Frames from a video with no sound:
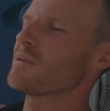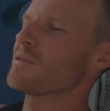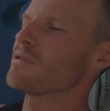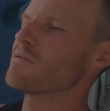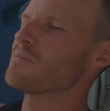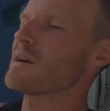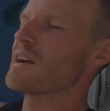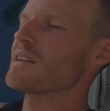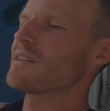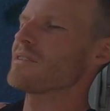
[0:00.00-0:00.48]

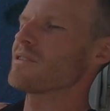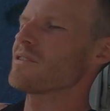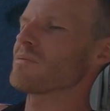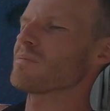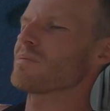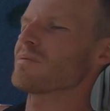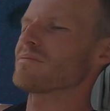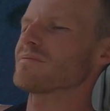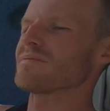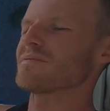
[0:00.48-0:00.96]
poo burning
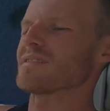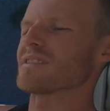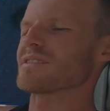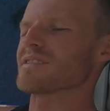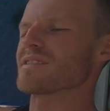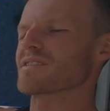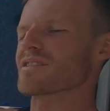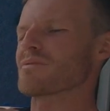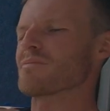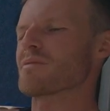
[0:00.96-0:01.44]
up as
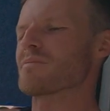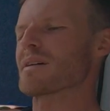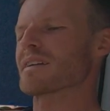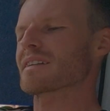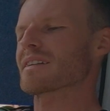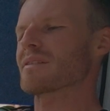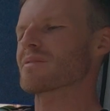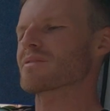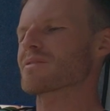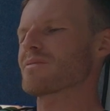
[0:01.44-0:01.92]
it's coming
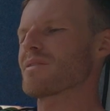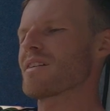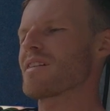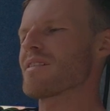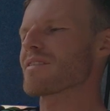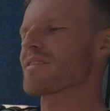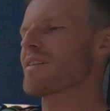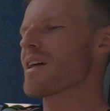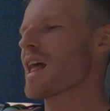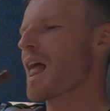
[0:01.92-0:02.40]
back down to
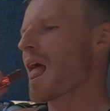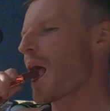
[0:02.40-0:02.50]
Earth.